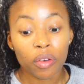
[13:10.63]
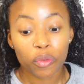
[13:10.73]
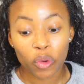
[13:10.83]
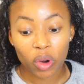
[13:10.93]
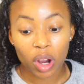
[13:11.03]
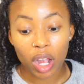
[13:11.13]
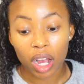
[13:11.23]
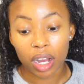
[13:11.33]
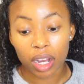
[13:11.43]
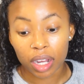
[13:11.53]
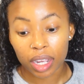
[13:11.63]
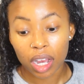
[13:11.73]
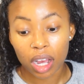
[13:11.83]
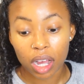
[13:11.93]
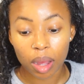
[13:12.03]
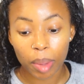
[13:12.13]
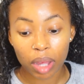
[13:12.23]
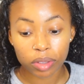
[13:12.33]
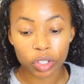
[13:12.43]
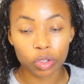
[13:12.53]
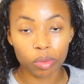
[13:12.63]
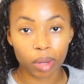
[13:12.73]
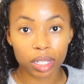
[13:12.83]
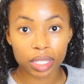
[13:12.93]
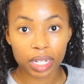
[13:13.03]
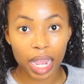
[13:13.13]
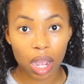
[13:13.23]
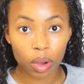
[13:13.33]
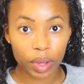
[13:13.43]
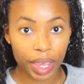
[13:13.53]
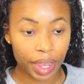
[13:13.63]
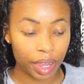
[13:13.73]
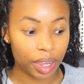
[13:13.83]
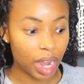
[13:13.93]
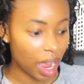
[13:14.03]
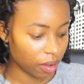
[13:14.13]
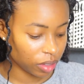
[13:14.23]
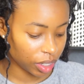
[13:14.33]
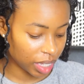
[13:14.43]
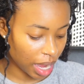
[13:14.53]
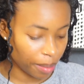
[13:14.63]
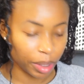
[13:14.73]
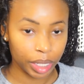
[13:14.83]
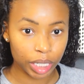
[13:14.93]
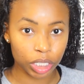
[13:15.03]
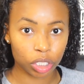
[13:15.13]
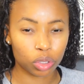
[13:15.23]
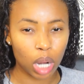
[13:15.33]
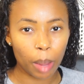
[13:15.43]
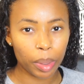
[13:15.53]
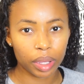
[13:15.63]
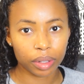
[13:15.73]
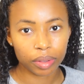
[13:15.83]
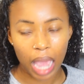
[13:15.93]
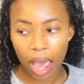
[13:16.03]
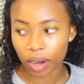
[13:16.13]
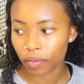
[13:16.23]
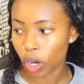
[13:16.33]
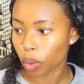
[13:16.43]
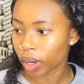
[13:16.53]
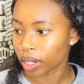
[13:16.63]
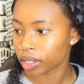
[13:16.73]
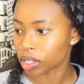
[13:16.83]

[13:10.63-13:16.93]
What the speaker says: for about 2 months now, and I've just had money just dropping out of nowhere.